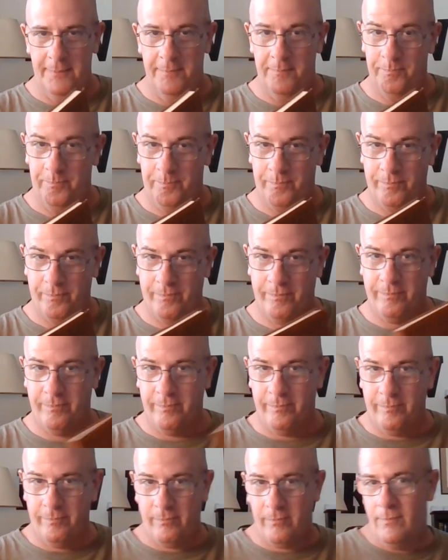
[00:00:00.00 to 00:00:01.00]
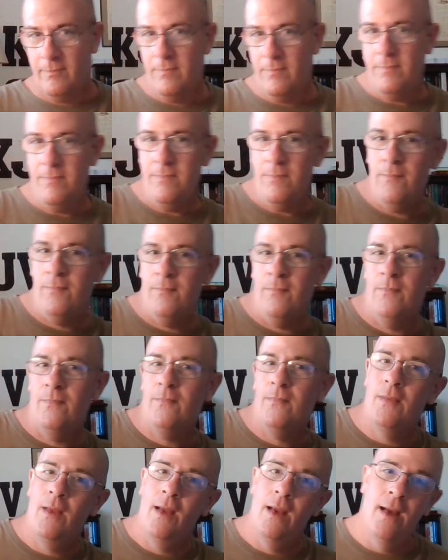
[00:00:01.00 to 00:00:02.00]

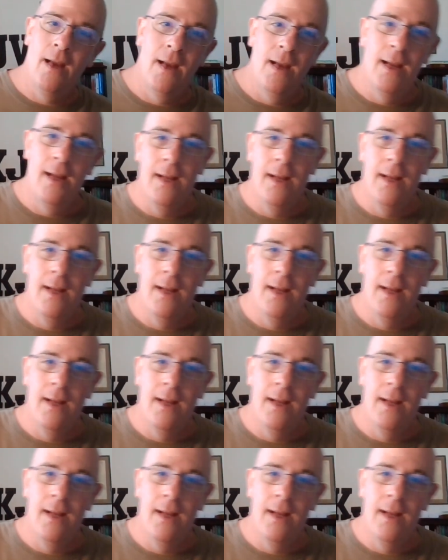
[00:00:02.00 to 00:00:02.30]
No one is speaking in this clip.